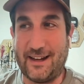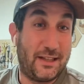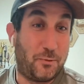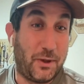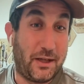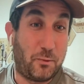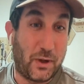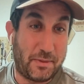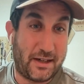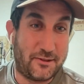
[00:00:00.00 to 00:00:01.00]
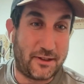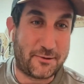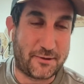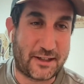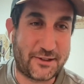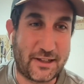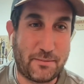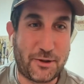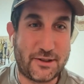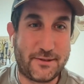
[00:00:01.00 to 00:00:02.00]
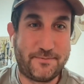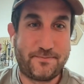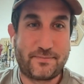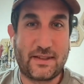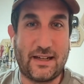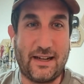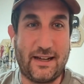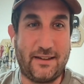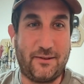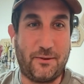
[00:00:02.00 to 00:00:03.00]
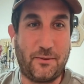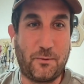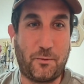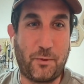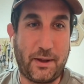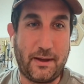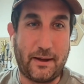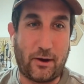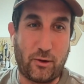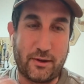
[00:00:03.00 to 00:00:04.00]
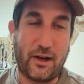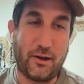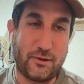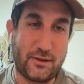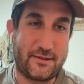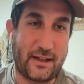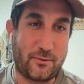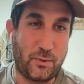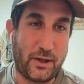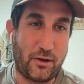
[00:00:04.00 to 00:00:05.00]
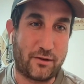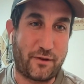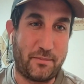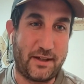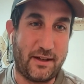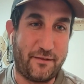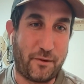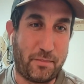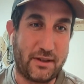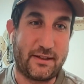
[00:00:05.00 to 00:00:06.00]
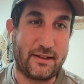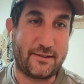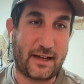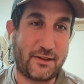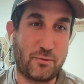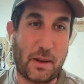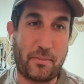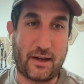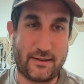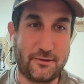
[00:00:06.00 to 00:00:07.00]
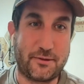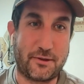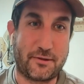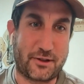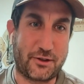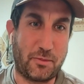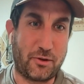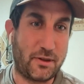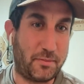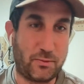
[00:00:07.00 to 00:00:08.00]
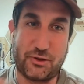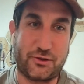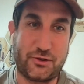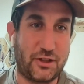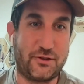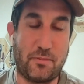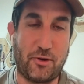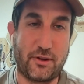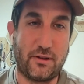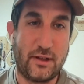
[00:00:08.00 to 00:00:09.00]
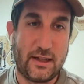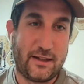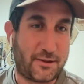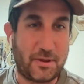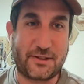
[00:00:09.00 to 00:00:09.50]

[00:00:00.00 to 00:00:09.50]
What we did, we went back to the transactional model, and all the learnings that we got from building the SaaS, we applied into the transaction model, but we just changed the model.